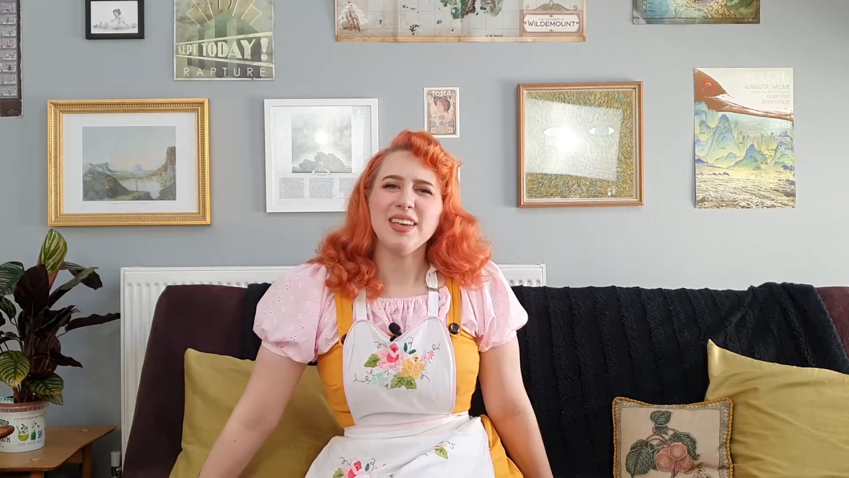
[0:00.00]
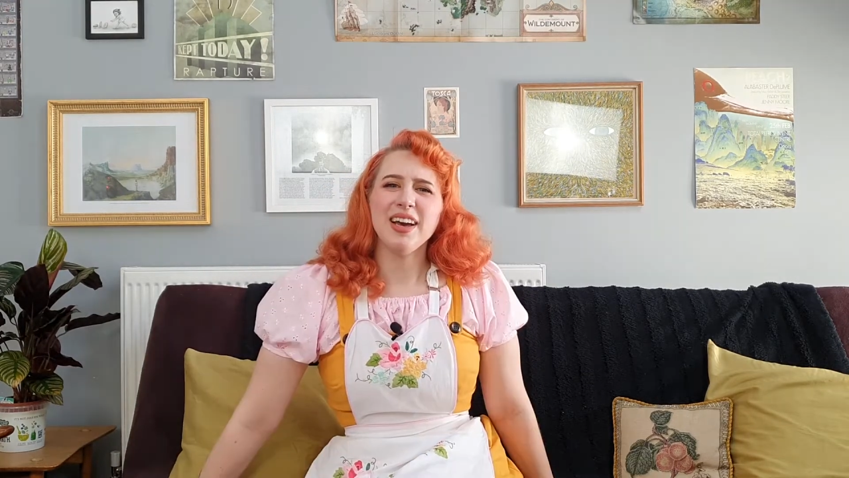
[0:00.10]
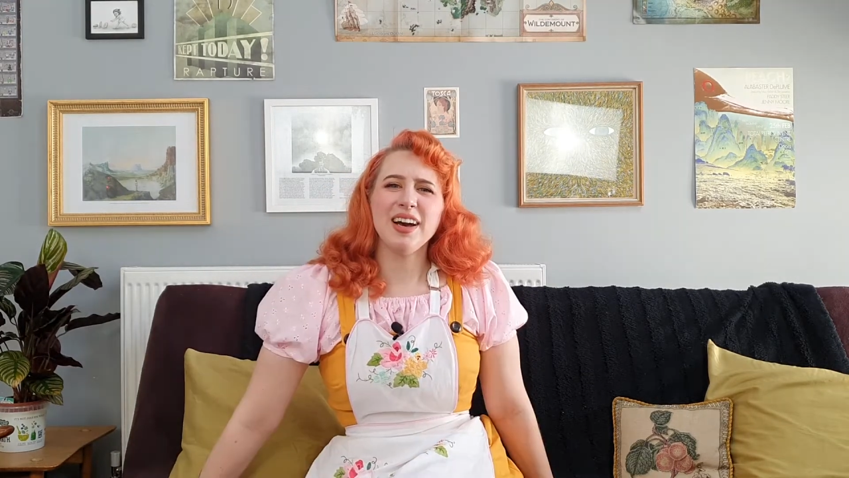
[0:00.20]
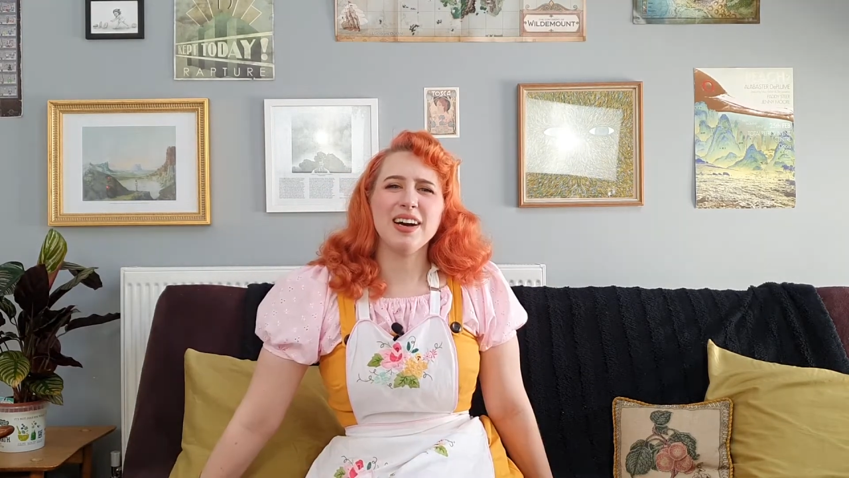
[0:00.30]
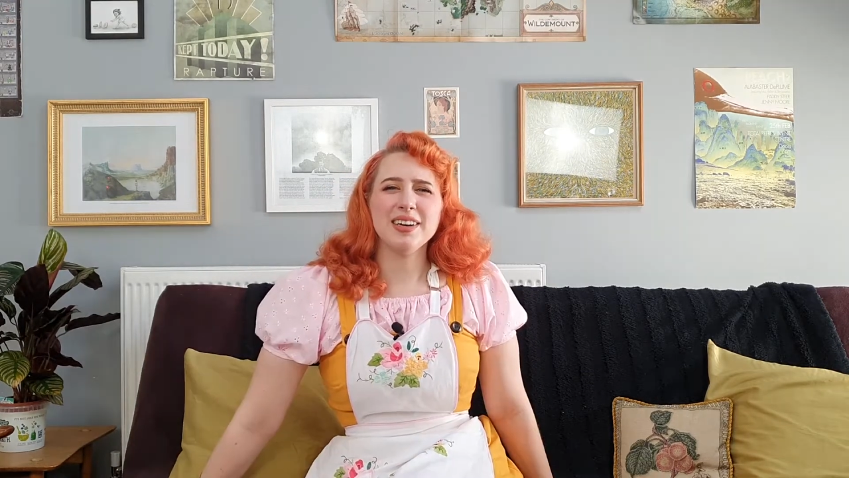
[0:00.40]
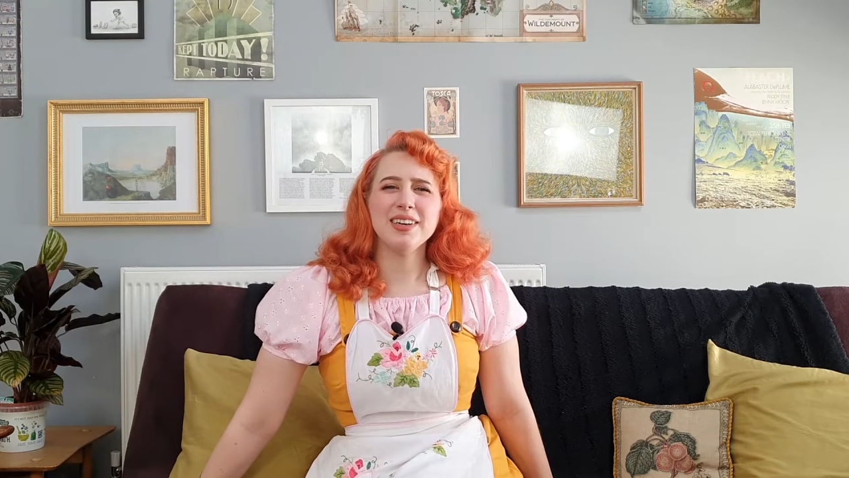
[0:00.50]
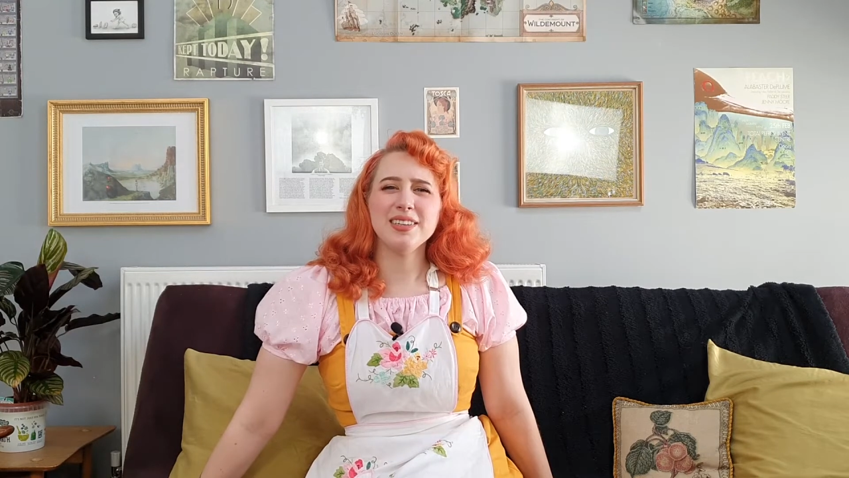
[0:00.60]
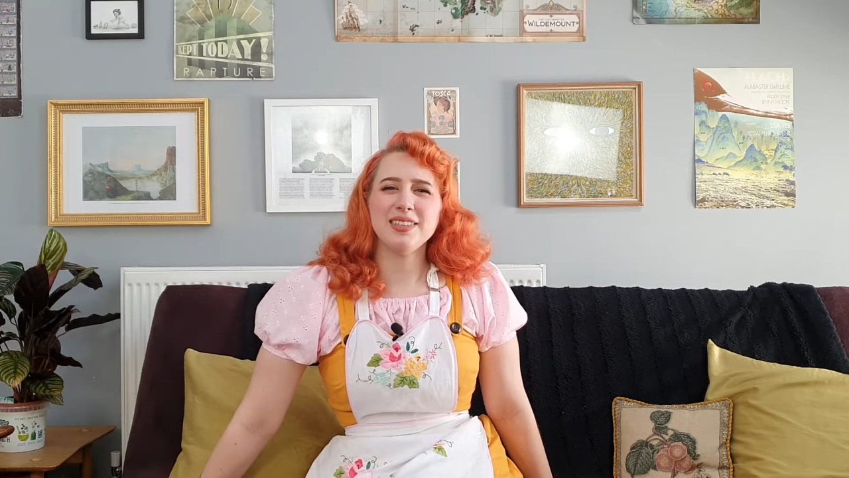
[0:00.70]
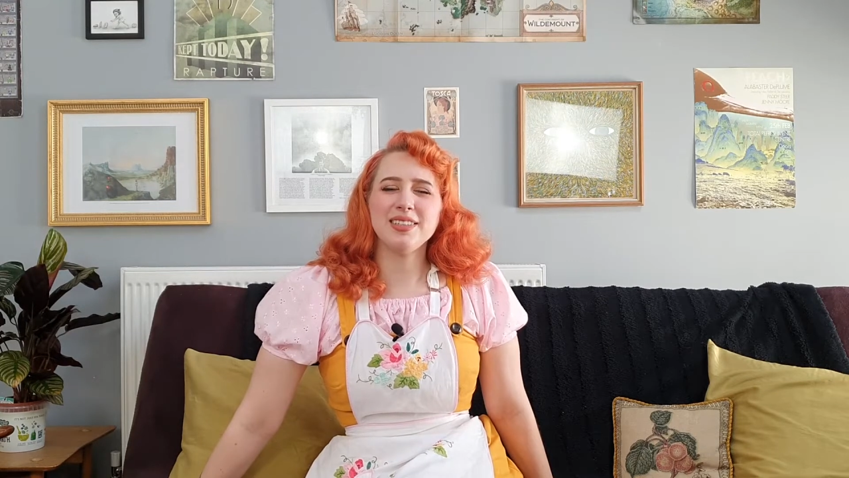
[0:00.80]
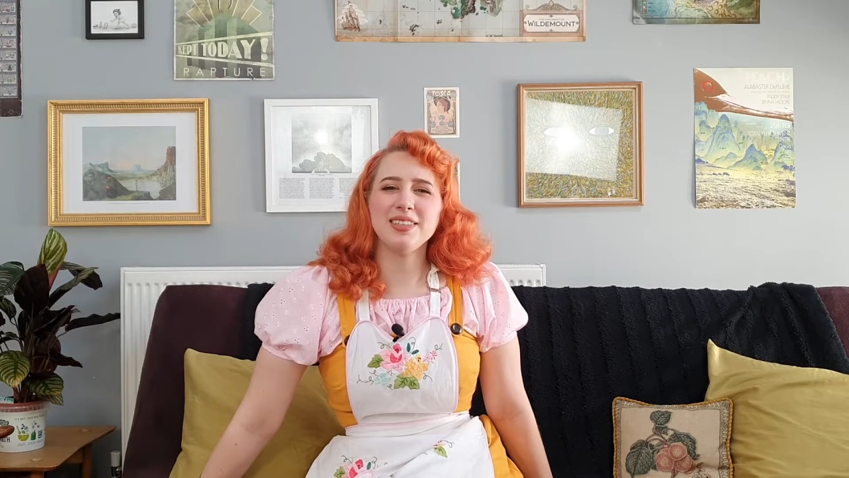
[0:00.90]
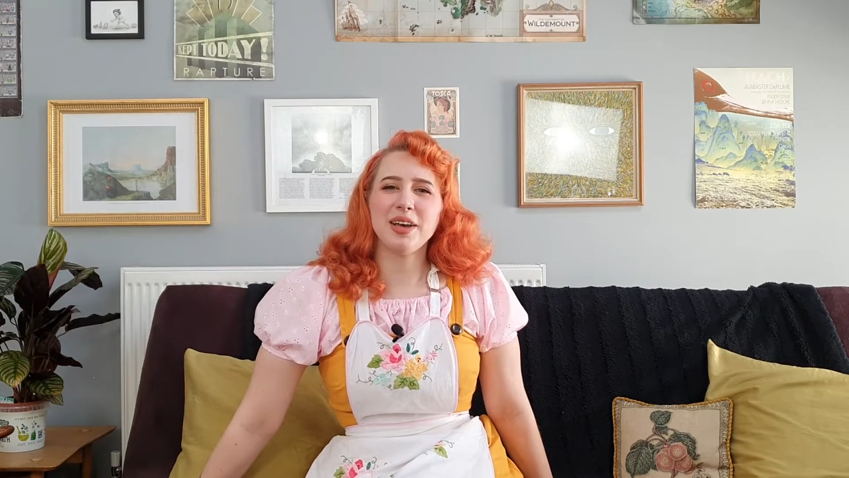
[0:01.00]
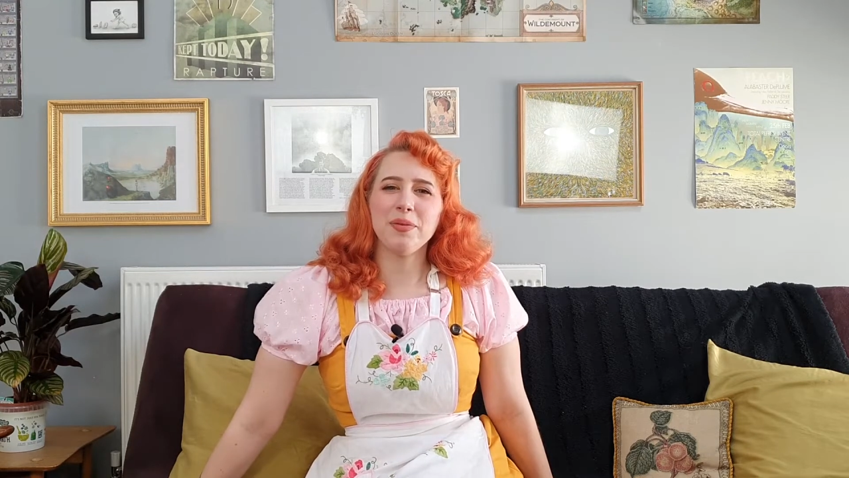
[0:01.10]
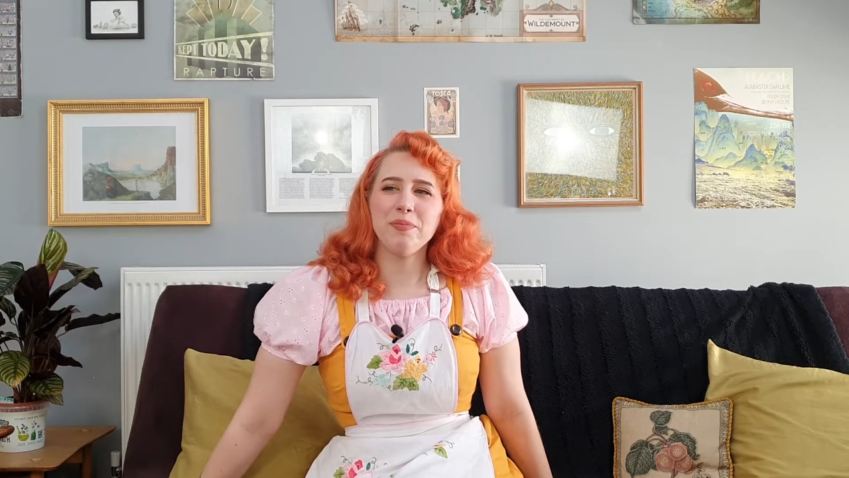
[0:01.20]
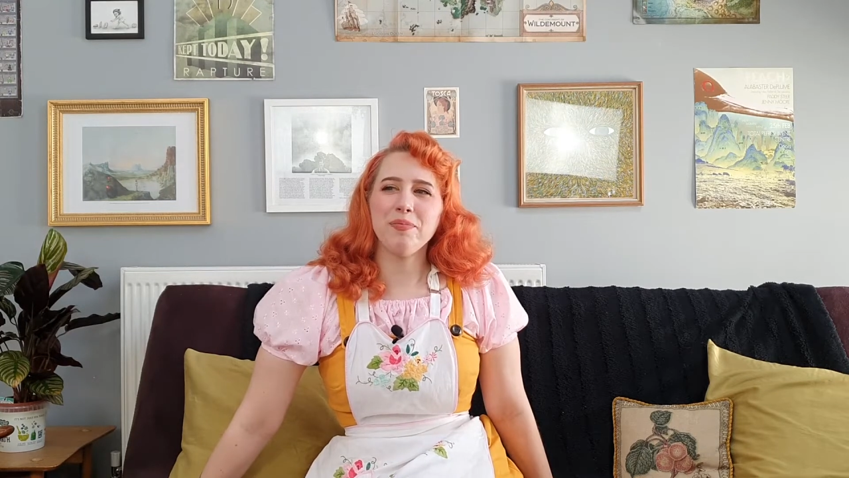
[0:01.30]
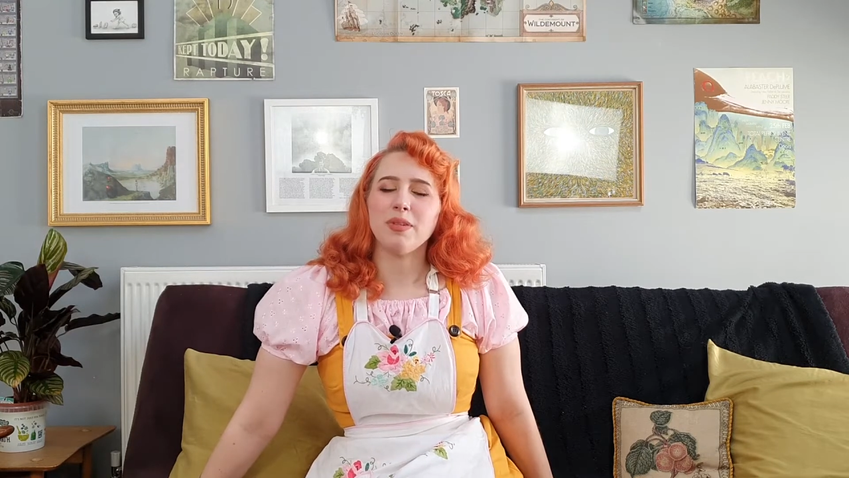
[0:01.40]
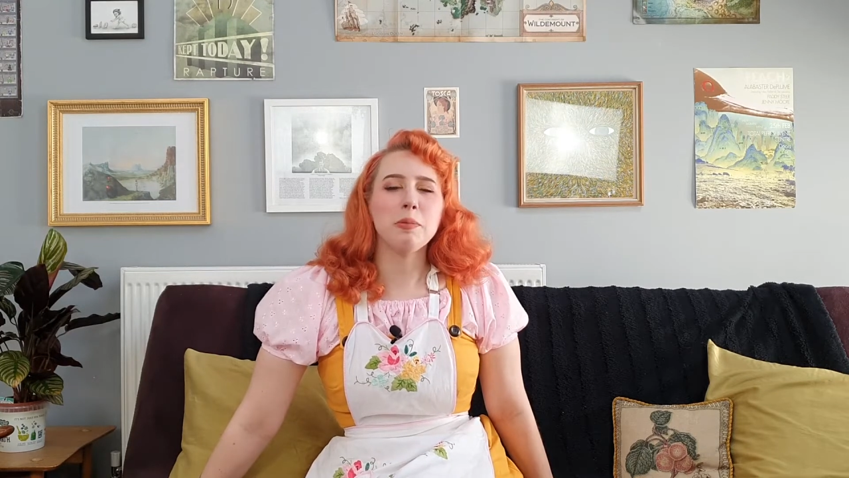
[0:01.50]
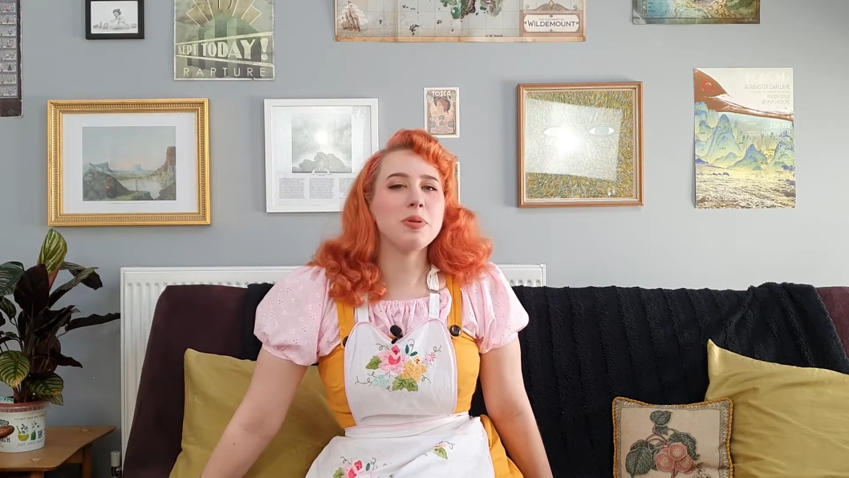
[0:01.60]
Yeah, it's, I'm